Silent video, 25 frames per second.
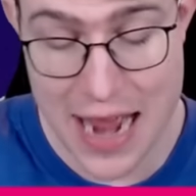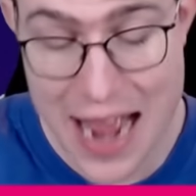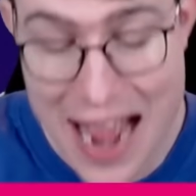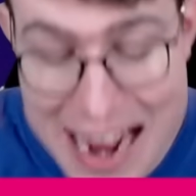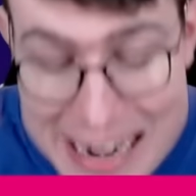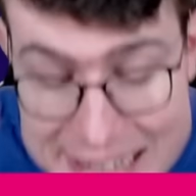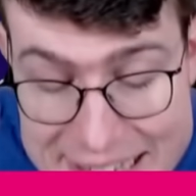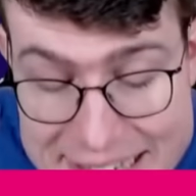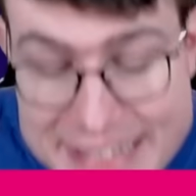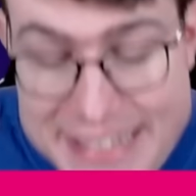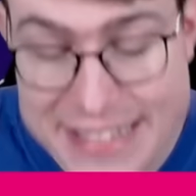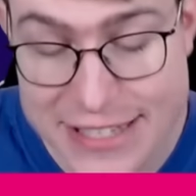
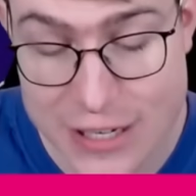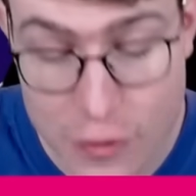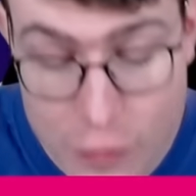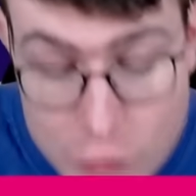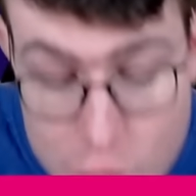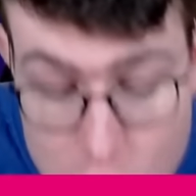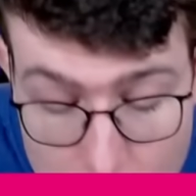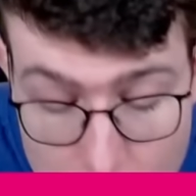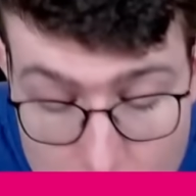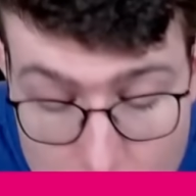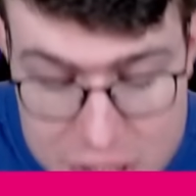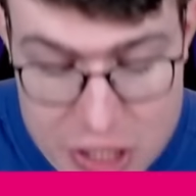And this is of
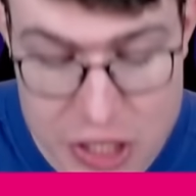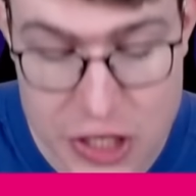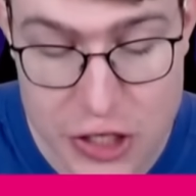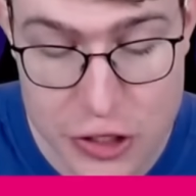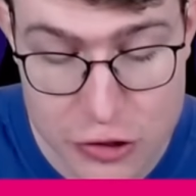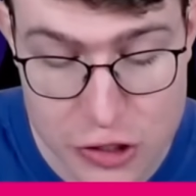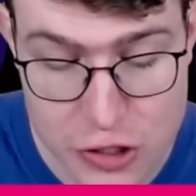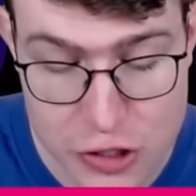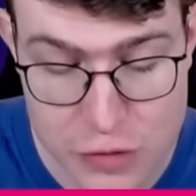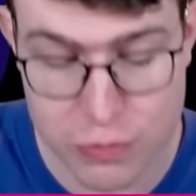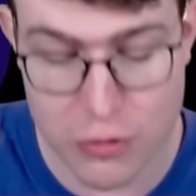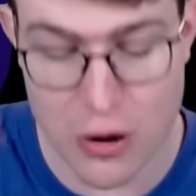course a
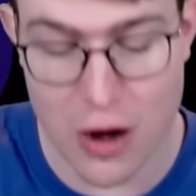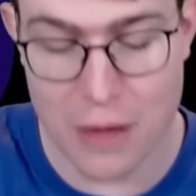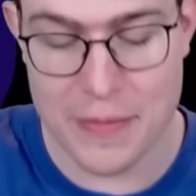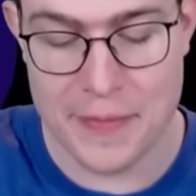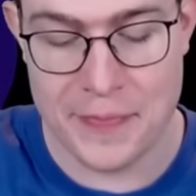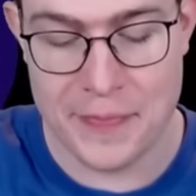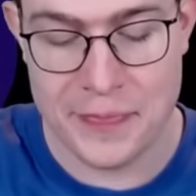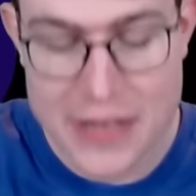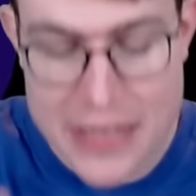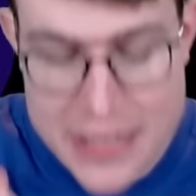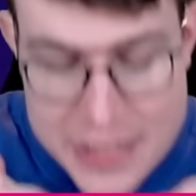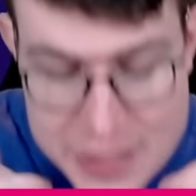huge
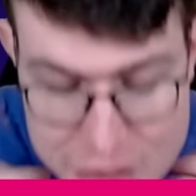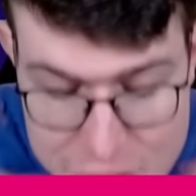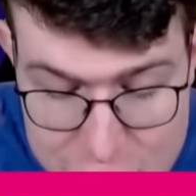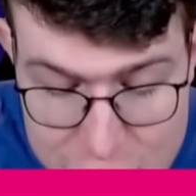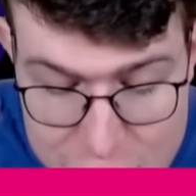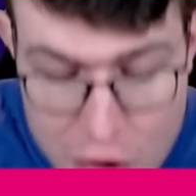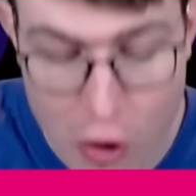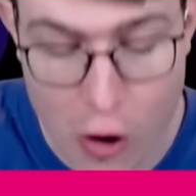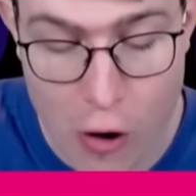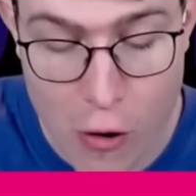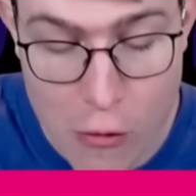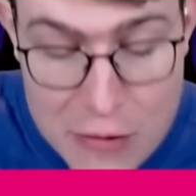problem. So
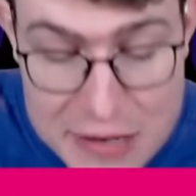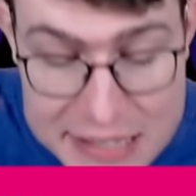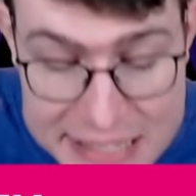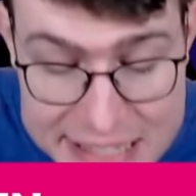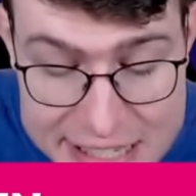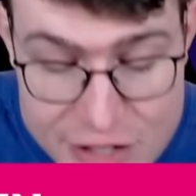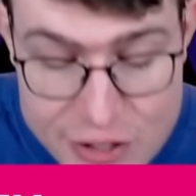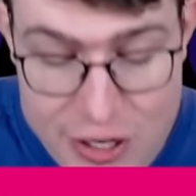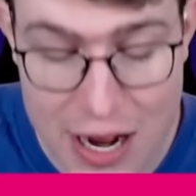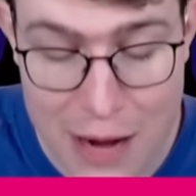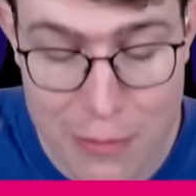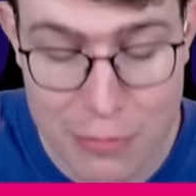you always
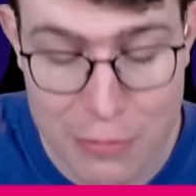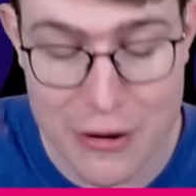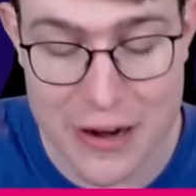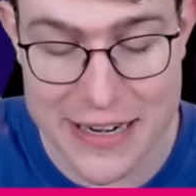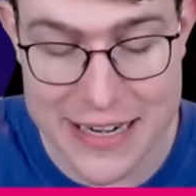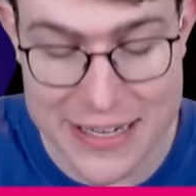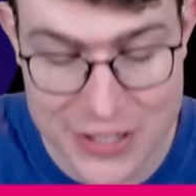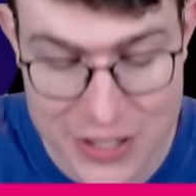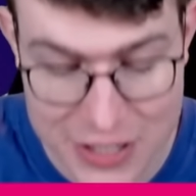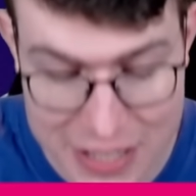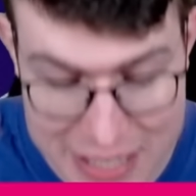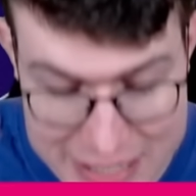need to upgrade.
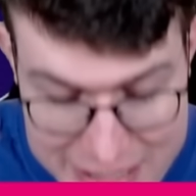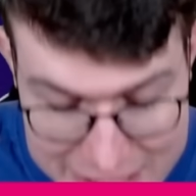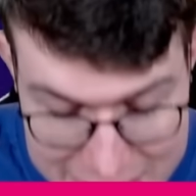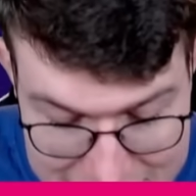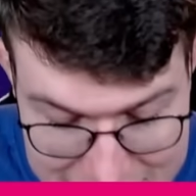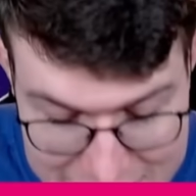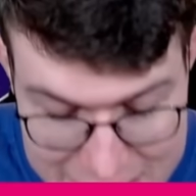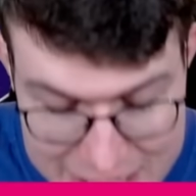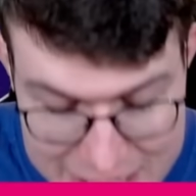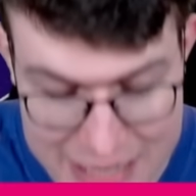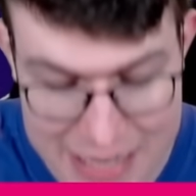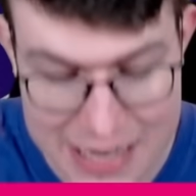As you guys can
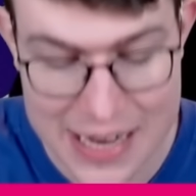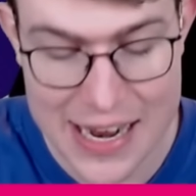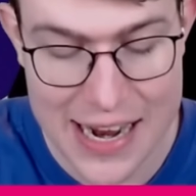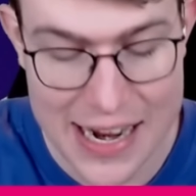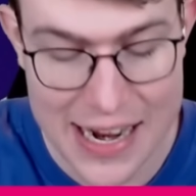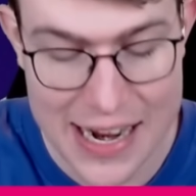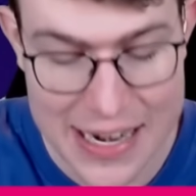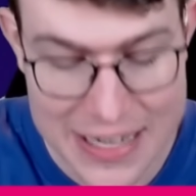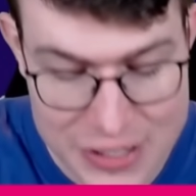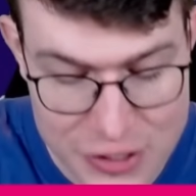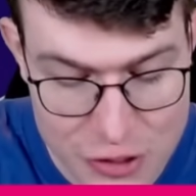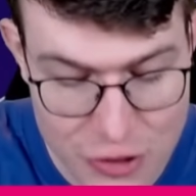see here,
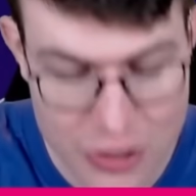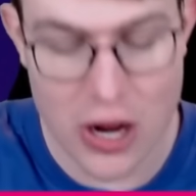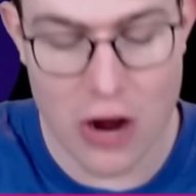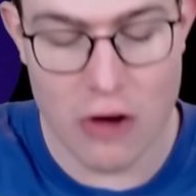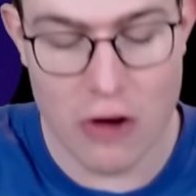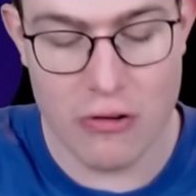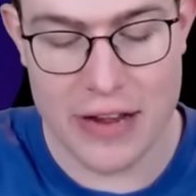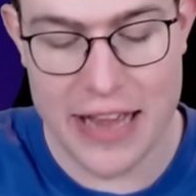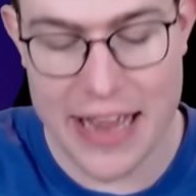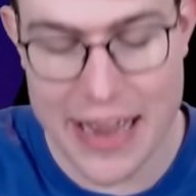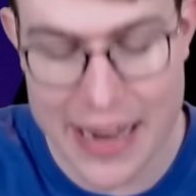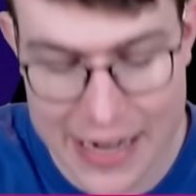it's doing
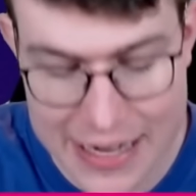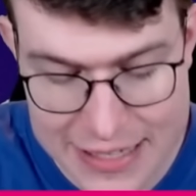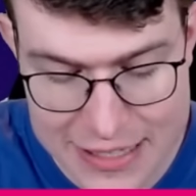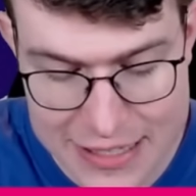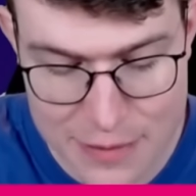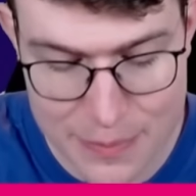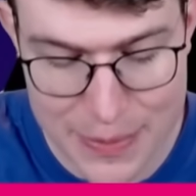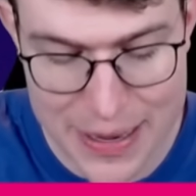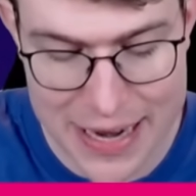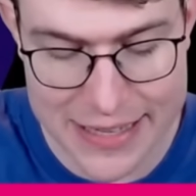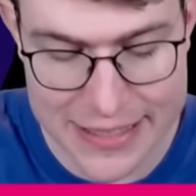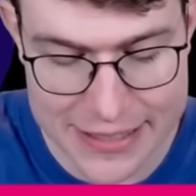okay against the
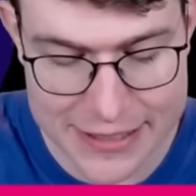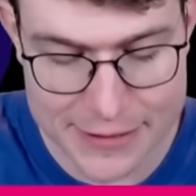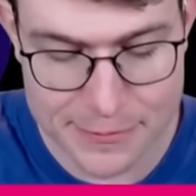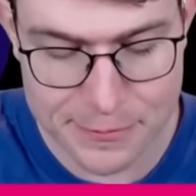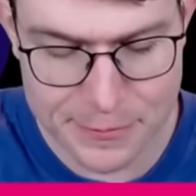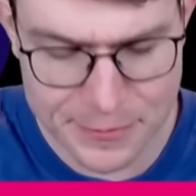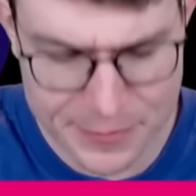bandit.